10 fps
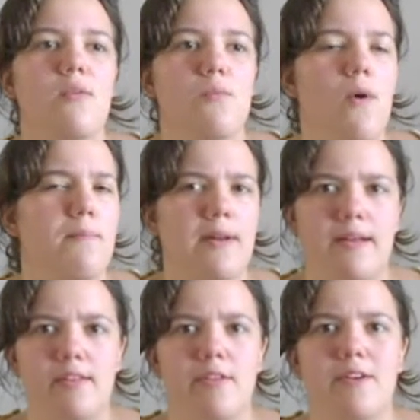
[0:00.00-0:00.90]
one
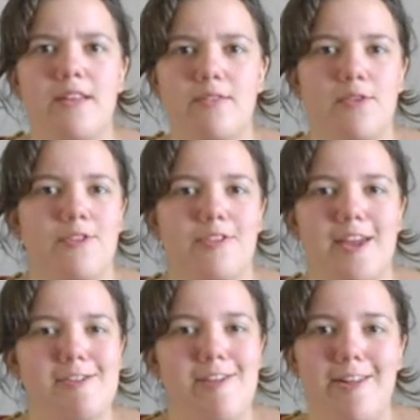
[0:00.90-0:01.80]
particular ones where there's a
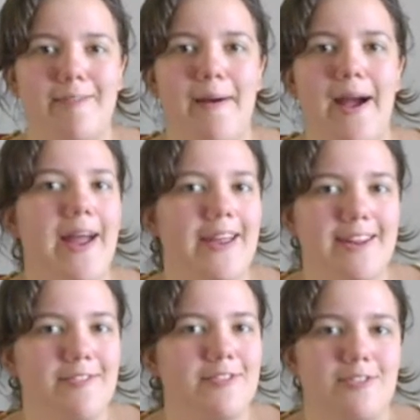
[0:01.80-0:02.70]
lullaby, and
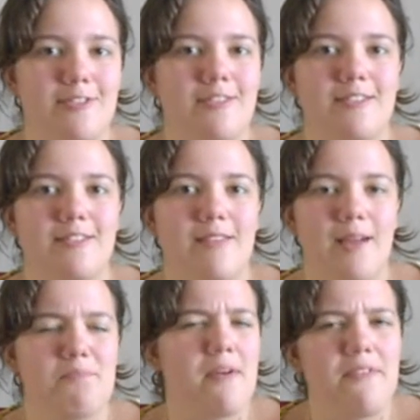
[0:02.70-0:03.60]
it was just
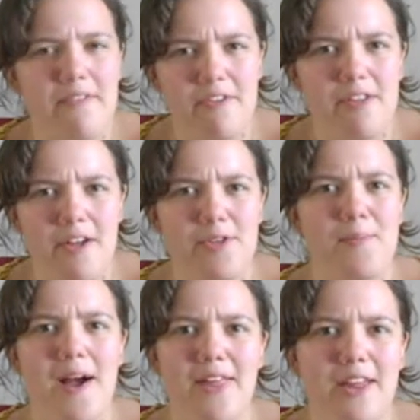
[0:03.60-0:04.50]
my favorite
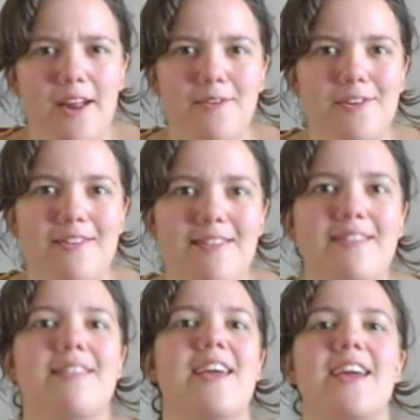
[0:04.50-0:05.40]
lullaby that I would
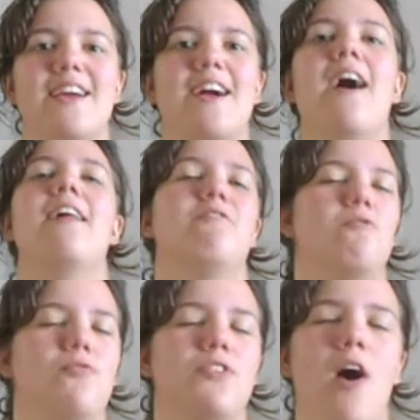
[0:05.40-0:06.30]
sing
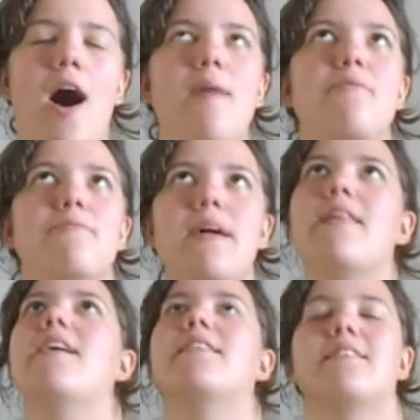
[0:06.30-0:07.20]
top of my
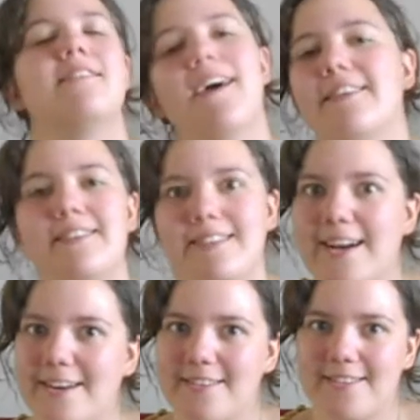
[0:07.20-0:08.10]
lungs
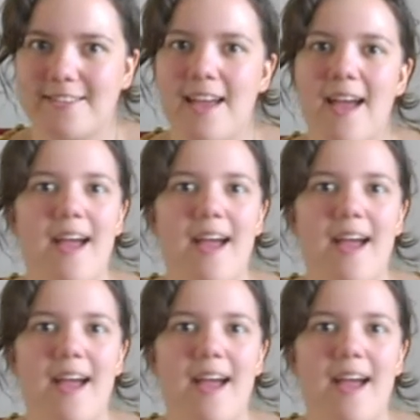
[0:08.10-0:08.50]
downstairs